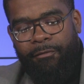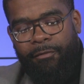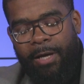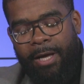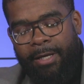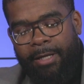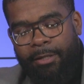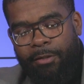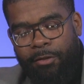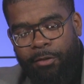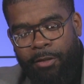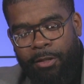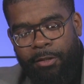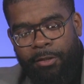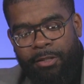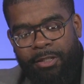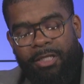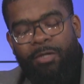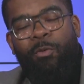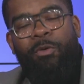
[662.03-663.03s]
financial
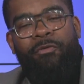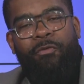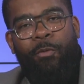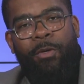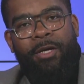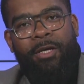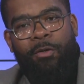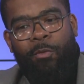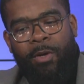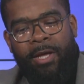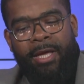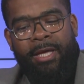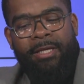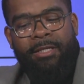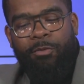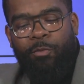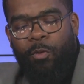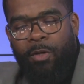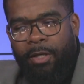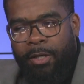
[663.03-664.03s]
literacy with winning
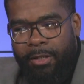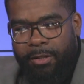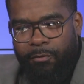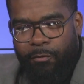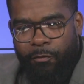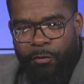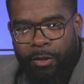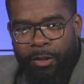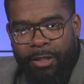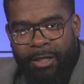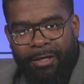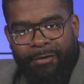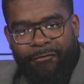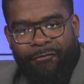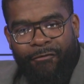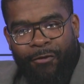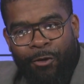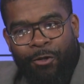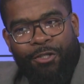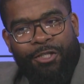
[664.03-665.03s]
ways was really
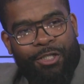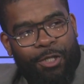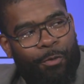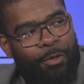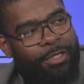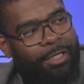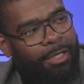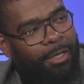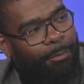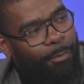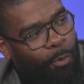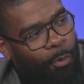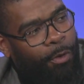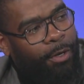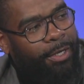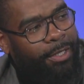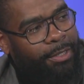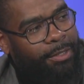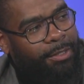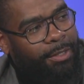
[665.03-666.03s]
first showing the
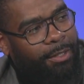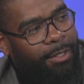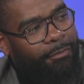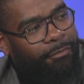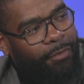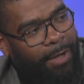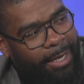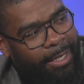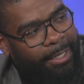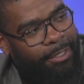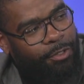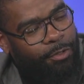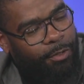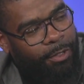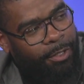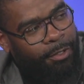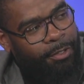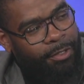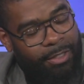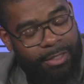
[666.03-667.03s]
importance of financial
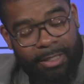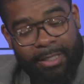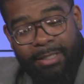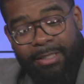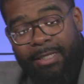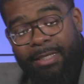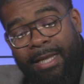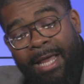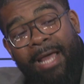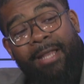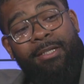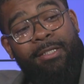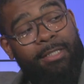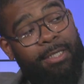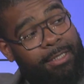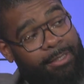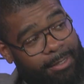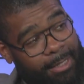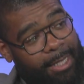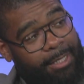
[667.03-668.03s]
literacy to not just,